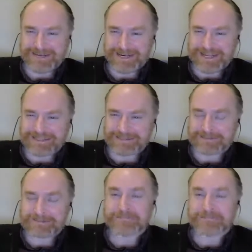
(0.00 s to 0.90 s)
in any case.
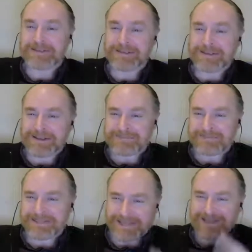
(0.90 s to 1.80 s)
So.
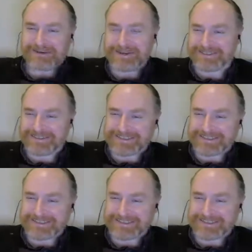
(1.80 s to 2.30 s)
But yeah, go ahead.